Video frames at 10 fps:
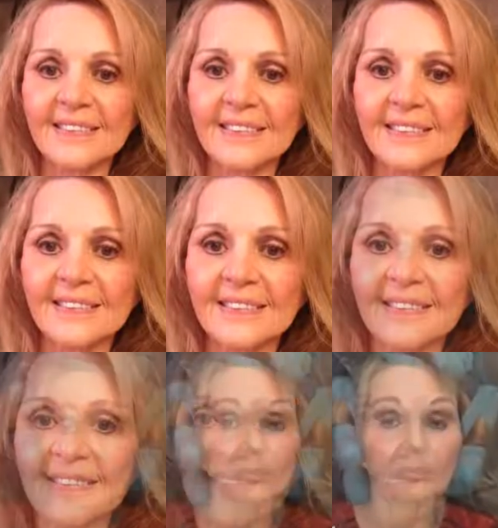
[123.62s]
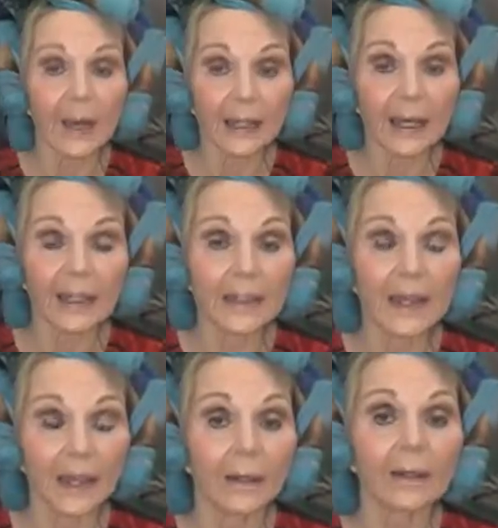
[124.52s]
problem with my kind of
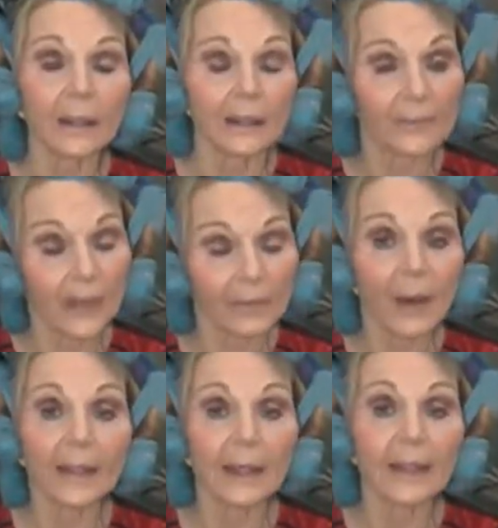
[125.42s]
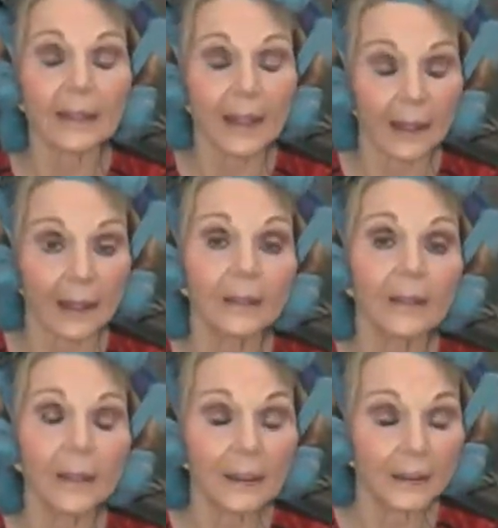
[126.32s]
hair, and if you have my kind of hair,
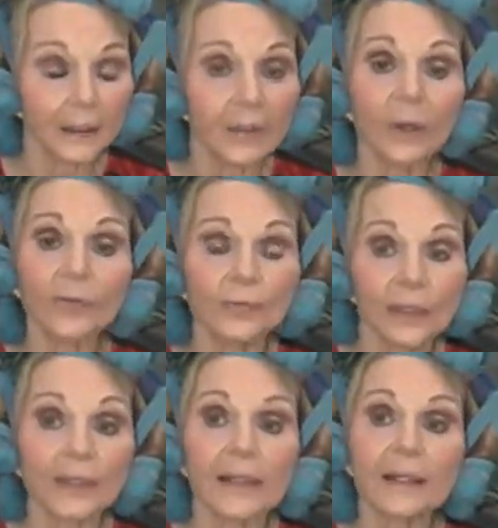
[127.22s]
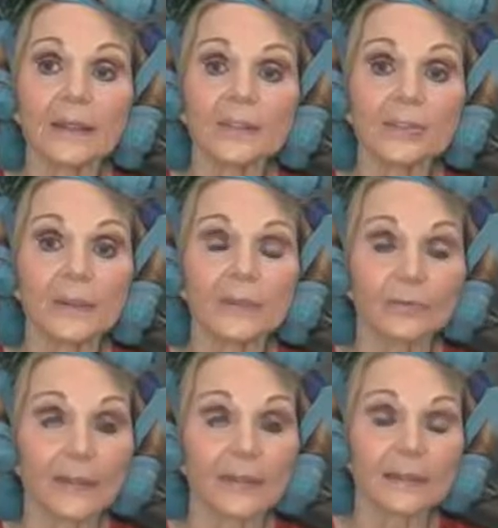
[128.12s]
you know fully that you've been
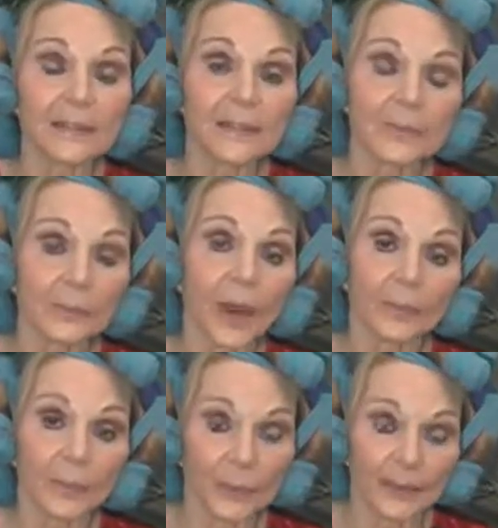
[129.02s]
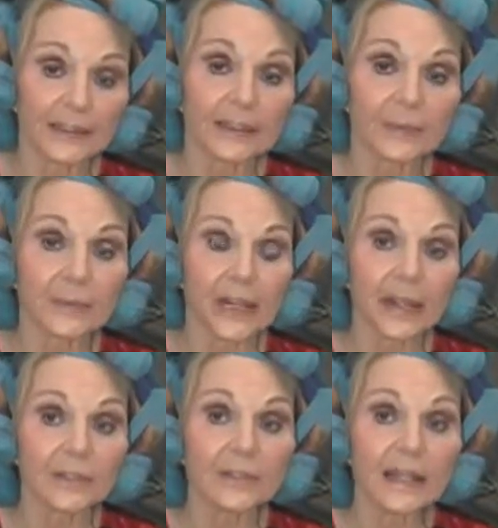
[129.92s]
running into this problem with the sleeve
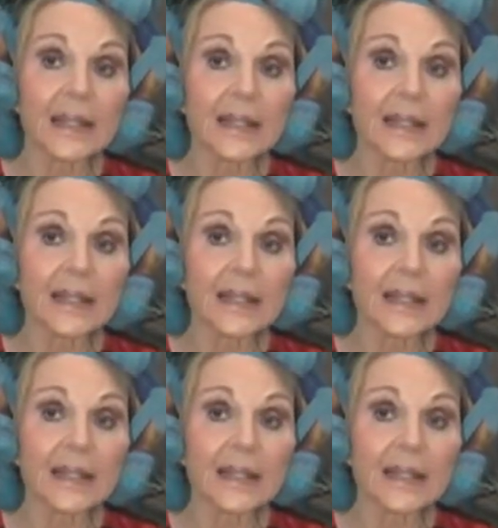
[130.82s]
stylers,